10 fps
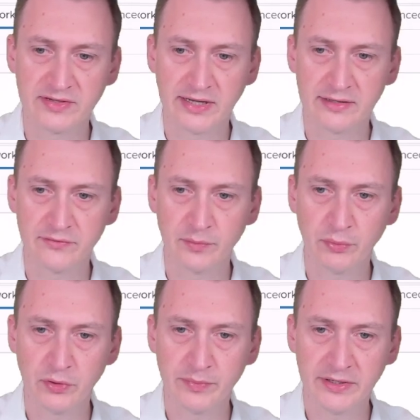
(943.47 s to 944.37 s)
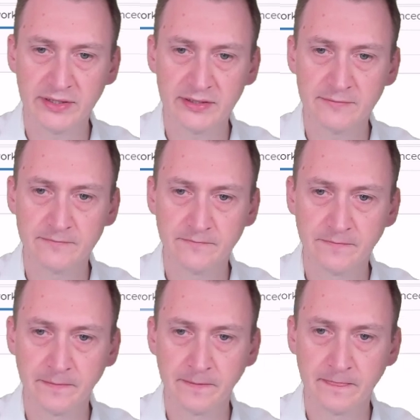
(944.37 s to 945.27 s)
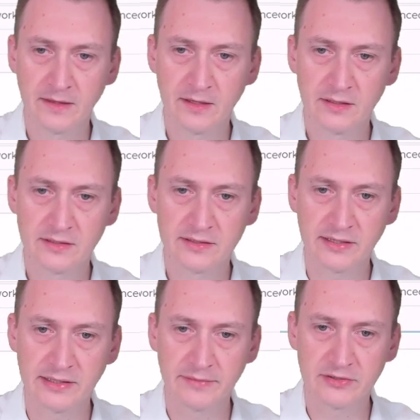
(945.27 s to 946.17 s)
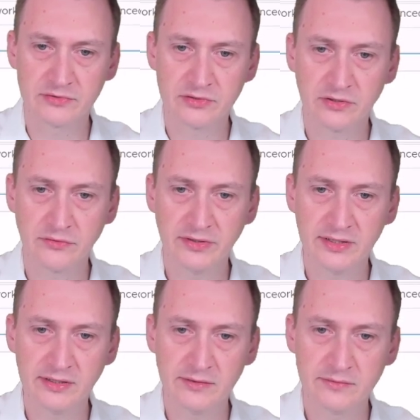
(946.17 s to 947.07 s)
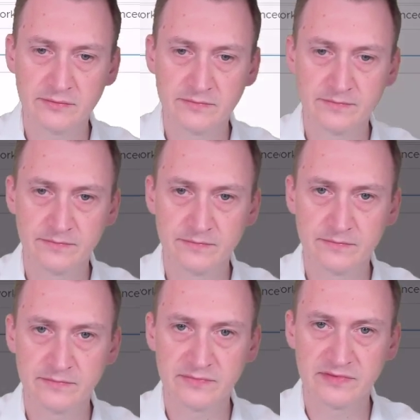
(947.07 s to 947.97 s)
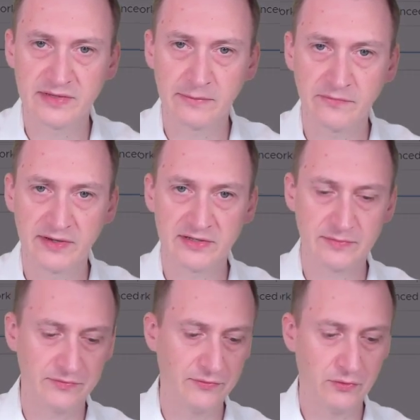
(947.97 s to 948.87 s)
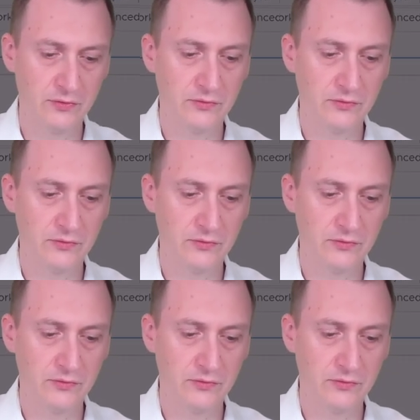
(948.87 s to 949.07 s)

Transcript: added for port binding. Dynamic discovery. Same thing as before.